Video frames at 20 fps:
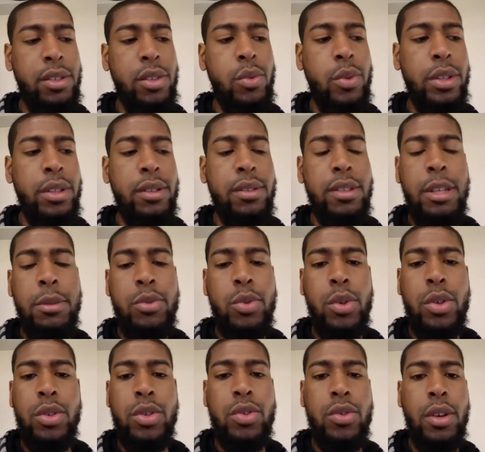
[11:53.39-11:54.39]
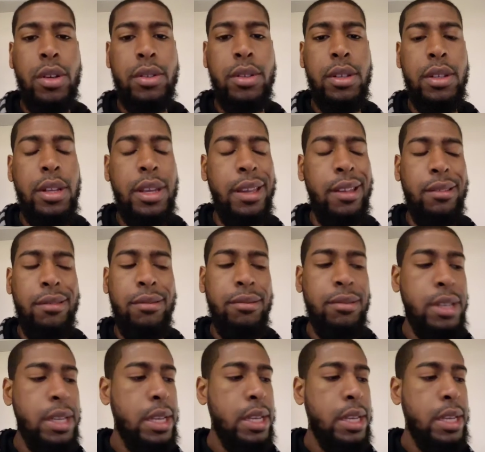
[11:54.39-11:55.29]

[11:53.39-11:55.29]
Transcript: of the way the teams were constructed and